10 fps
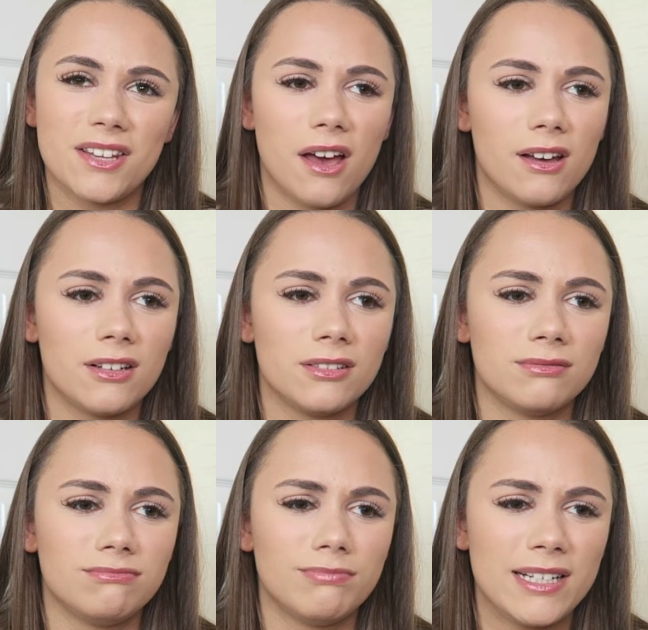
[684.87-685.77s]

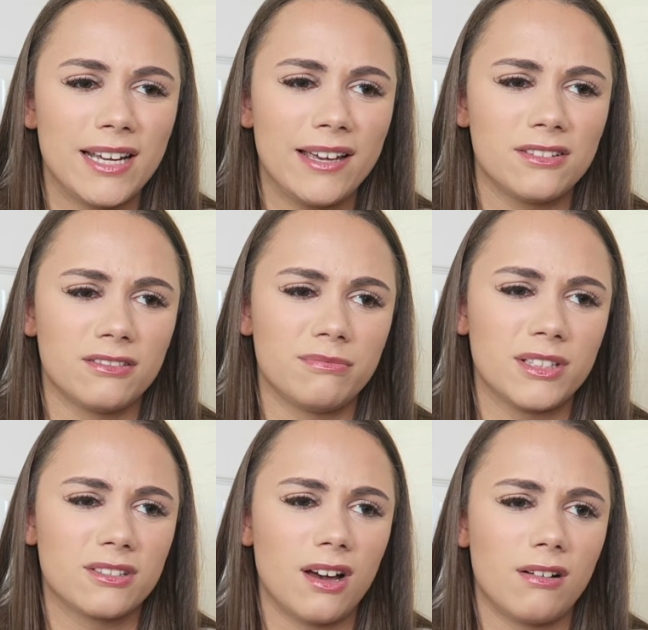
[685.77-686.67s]
so my days of
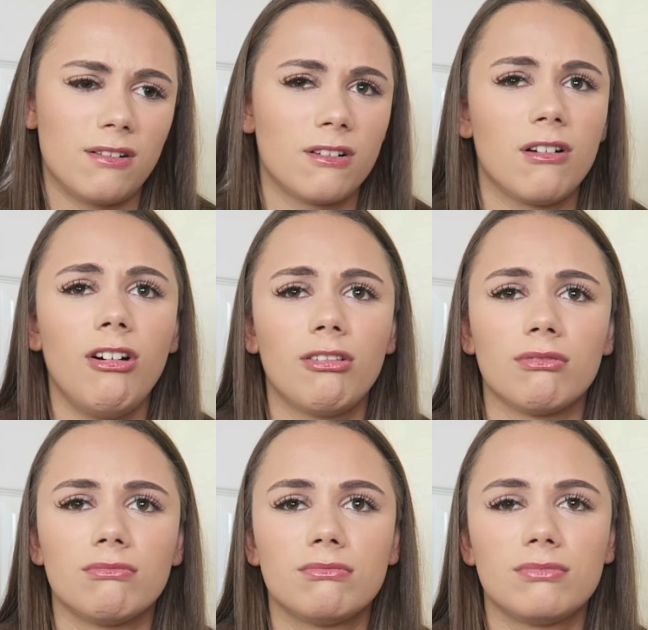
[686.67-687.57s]
mascara are
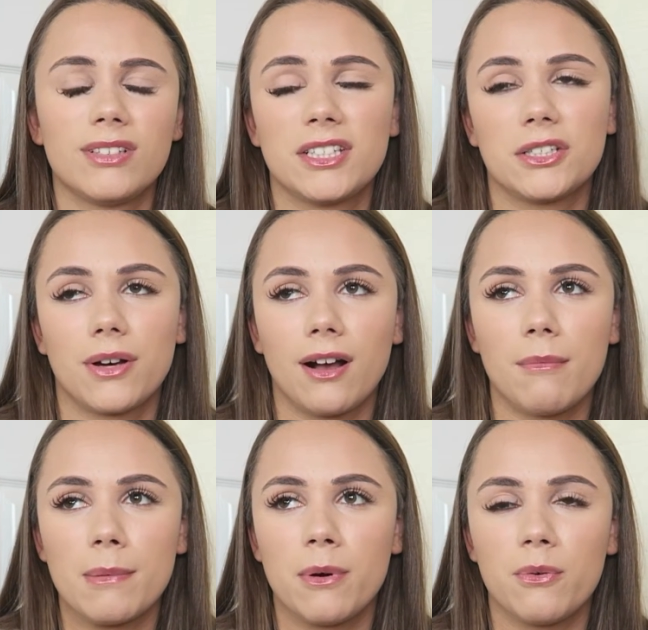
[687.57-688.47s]
gone until I
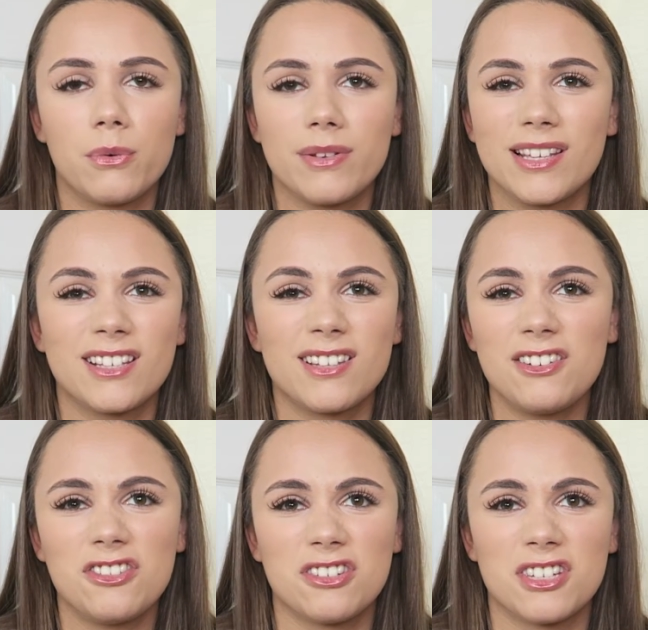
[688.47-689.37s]
can't be bothered with the
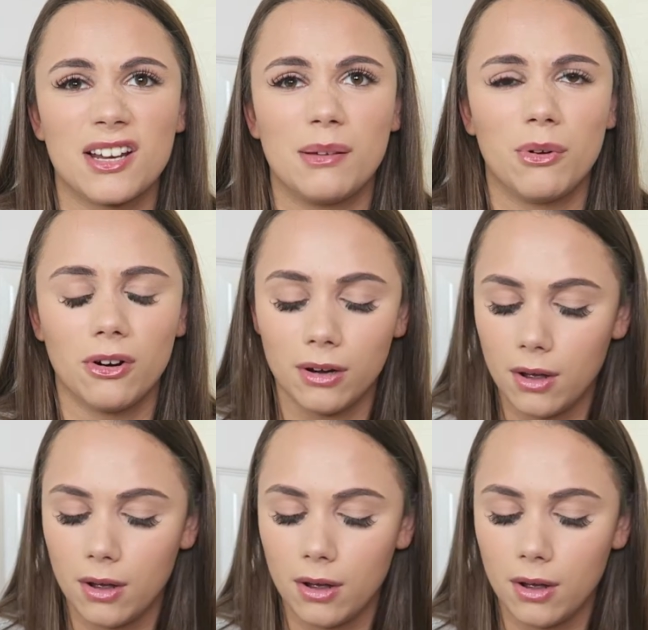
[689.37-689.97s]
extensions anymore.